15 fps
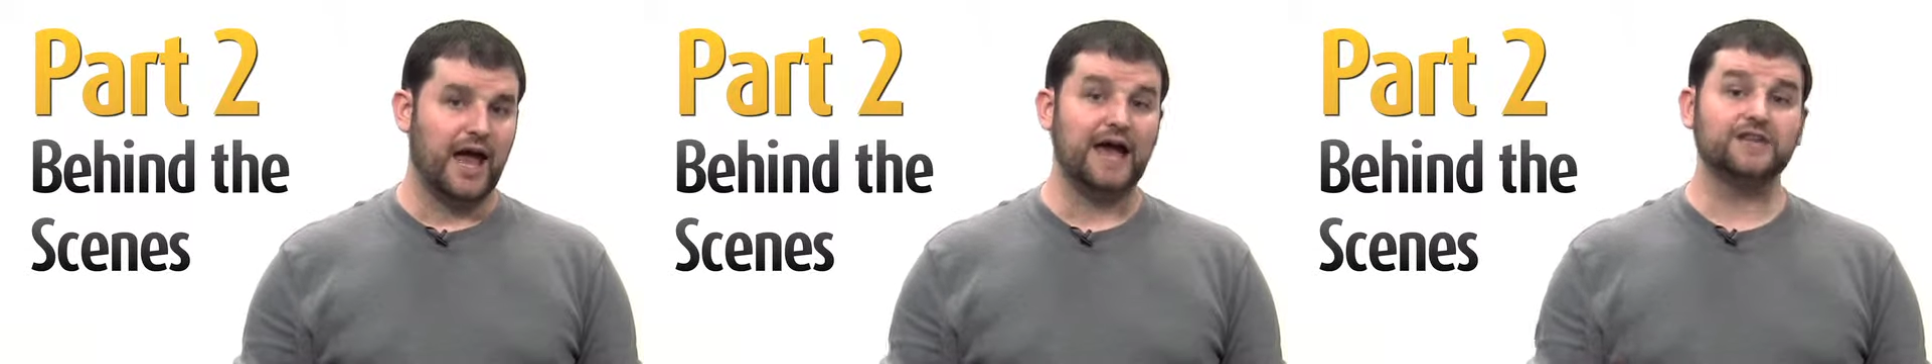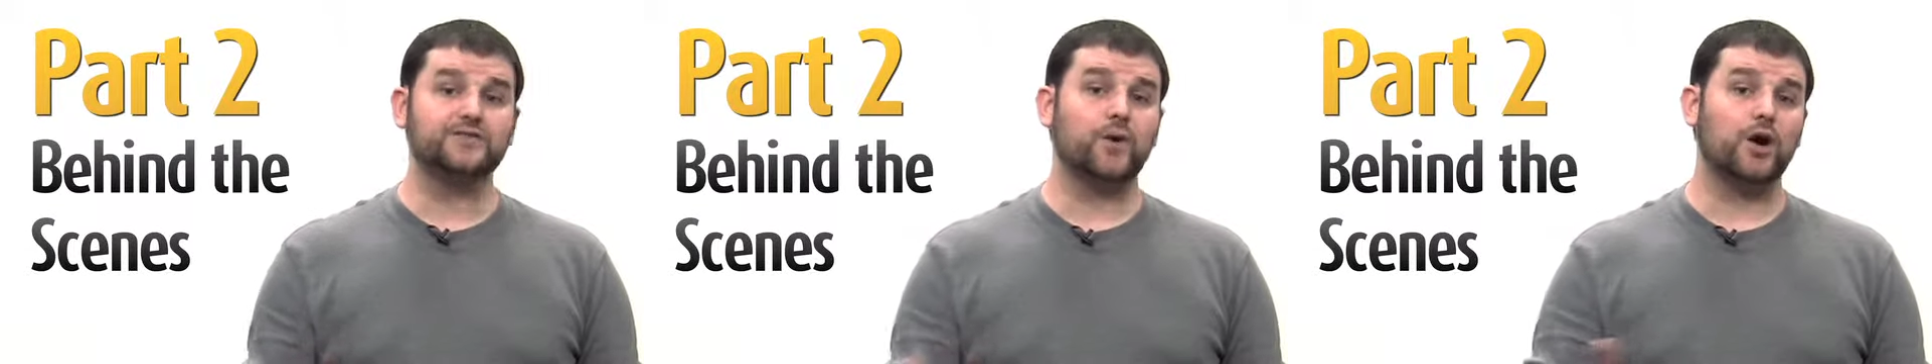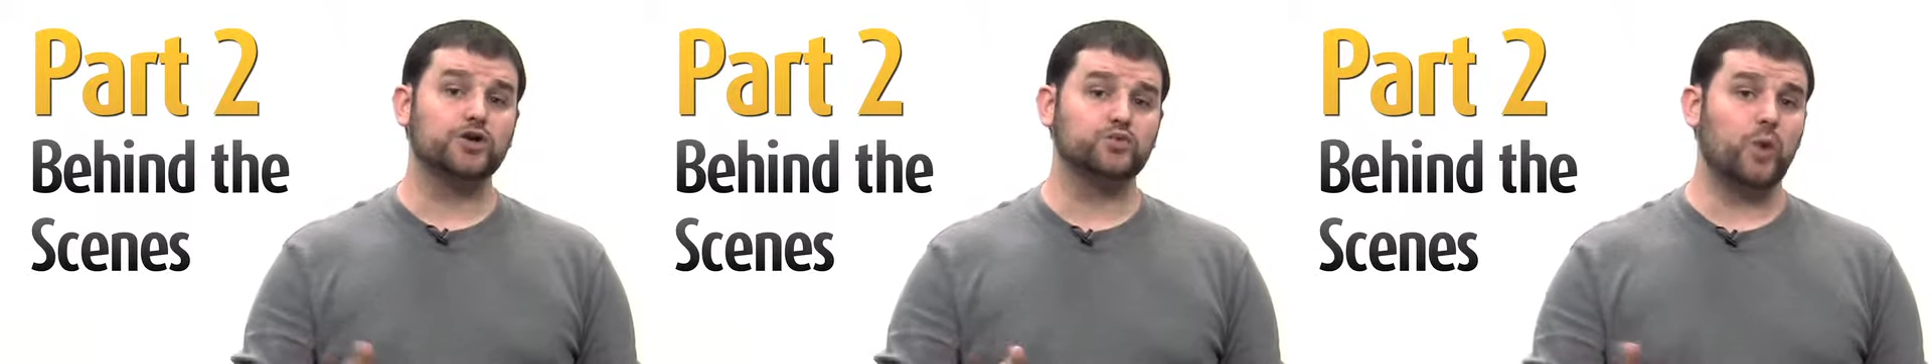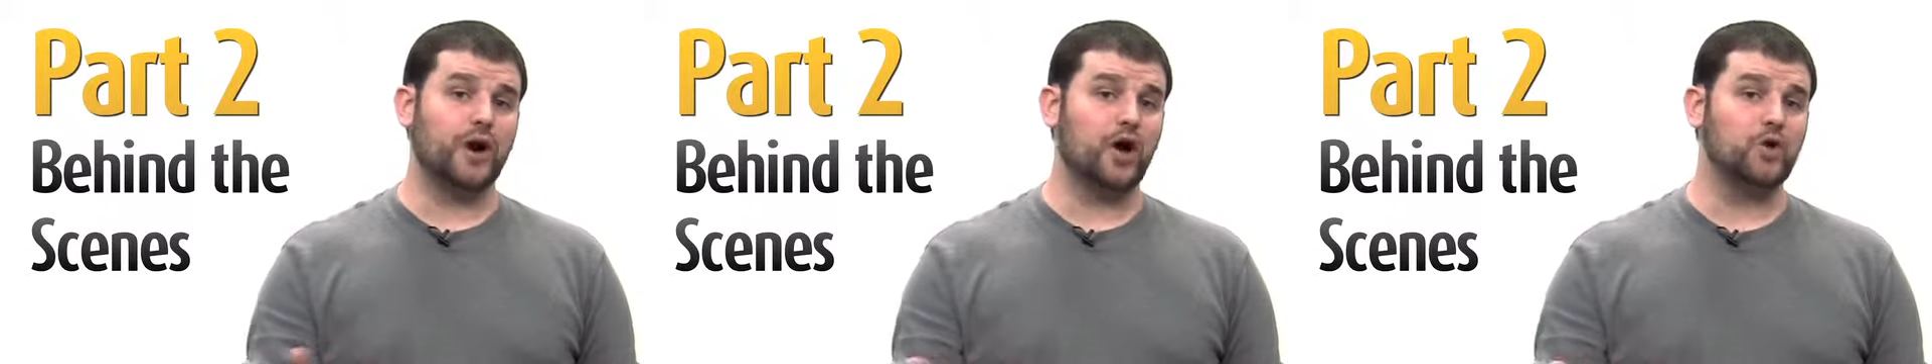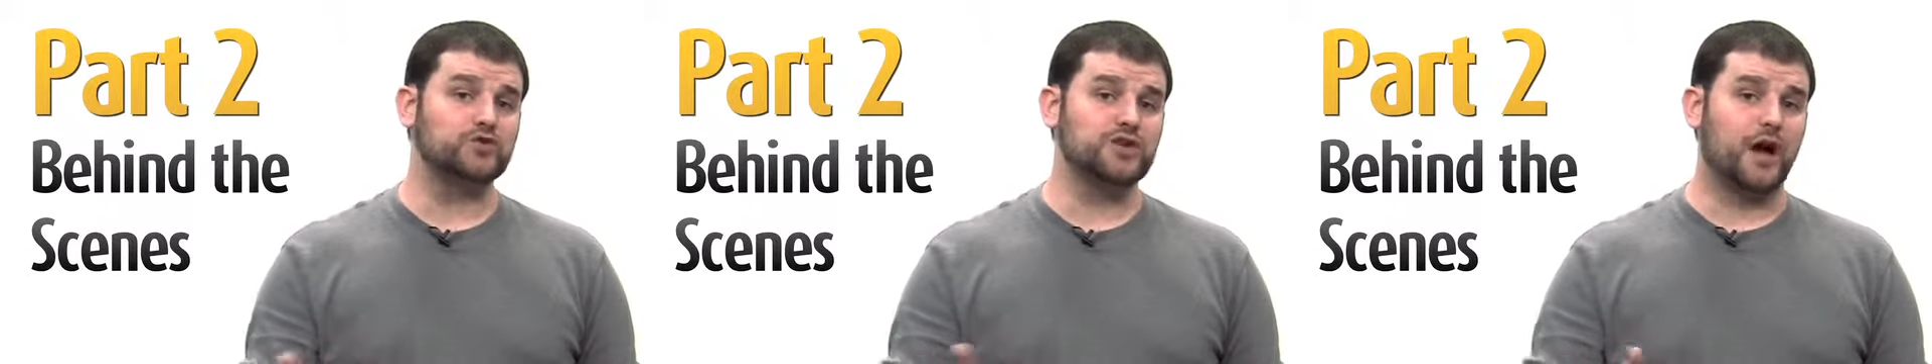as far as
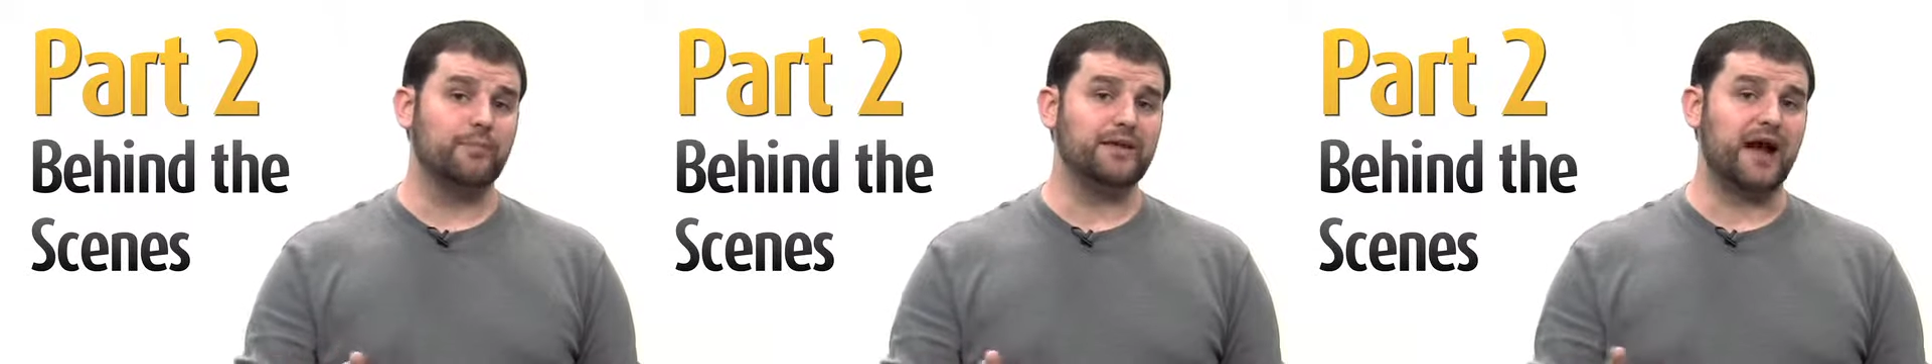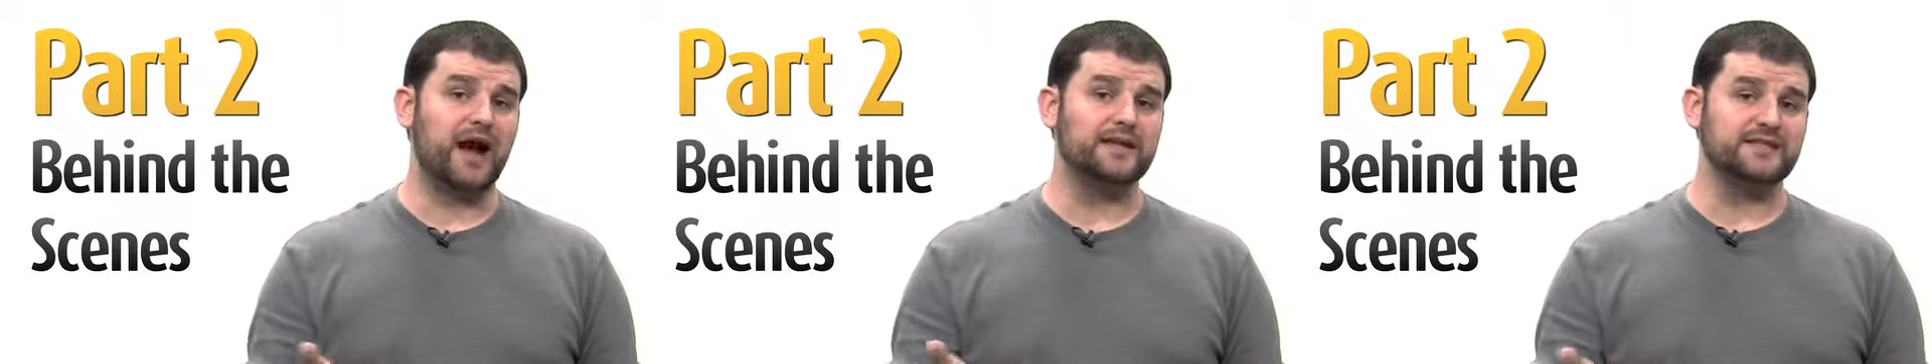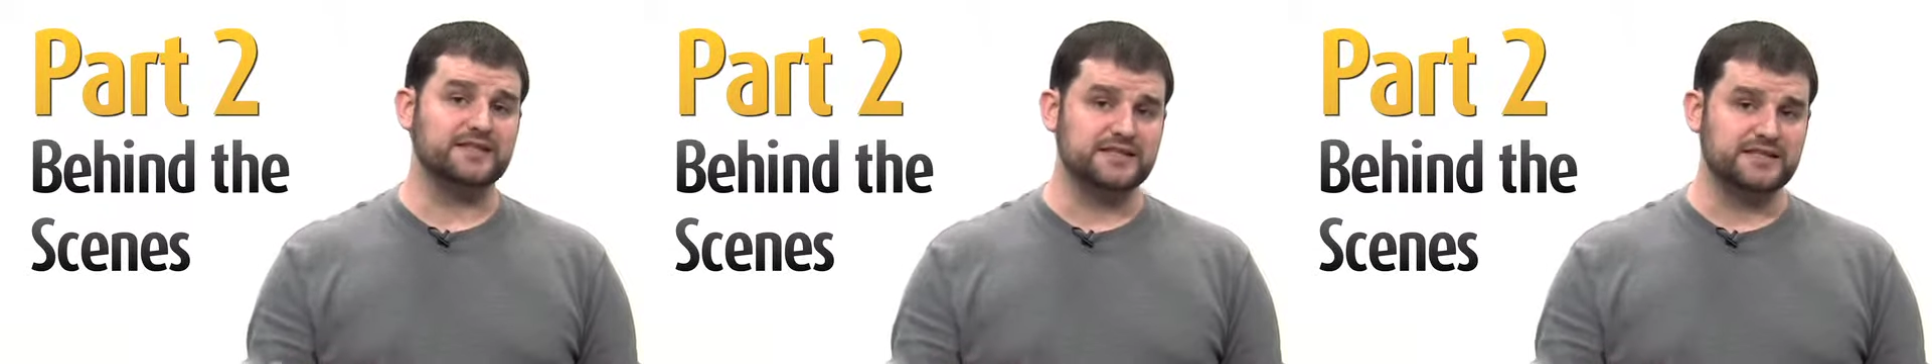what goes on behind the